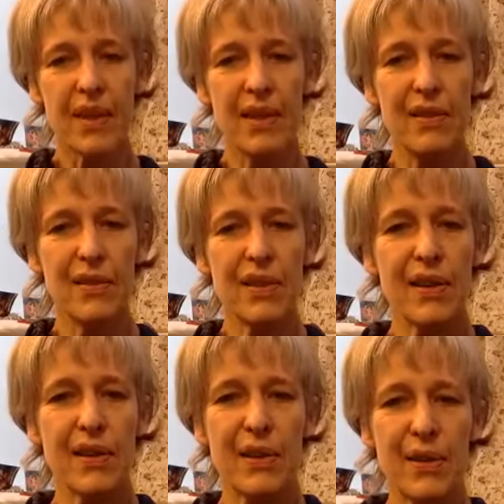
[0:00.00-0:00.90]
even
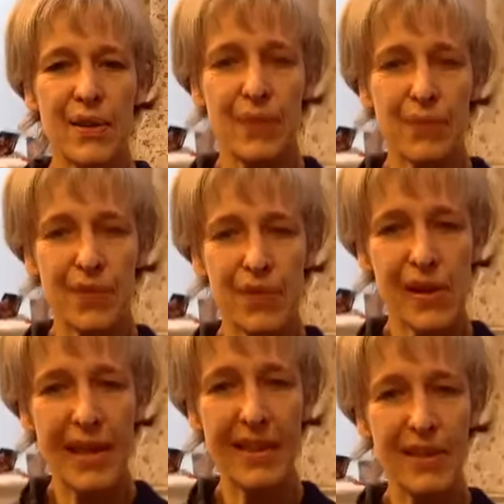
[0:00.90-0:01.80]
though you're
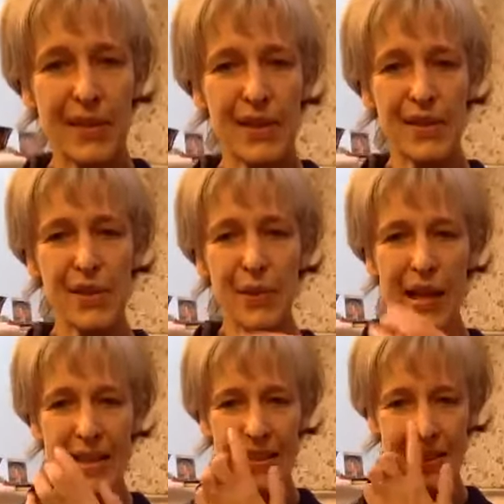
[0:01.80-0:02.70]
trying not to do
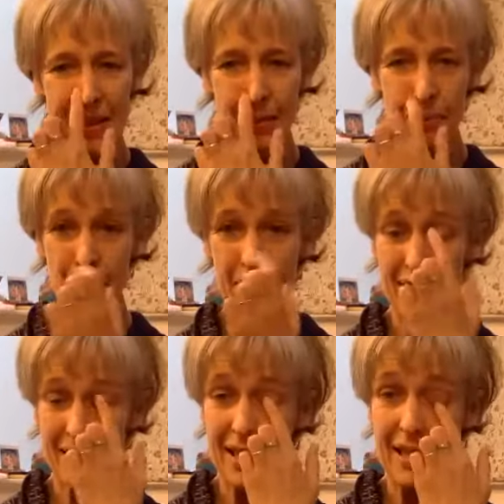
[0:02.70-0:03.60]
anything,
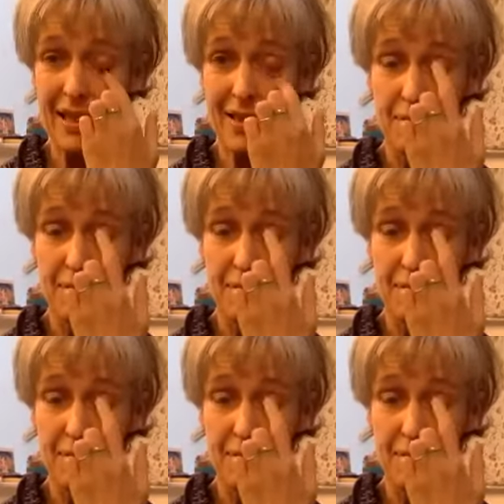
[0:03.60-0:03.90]
basically.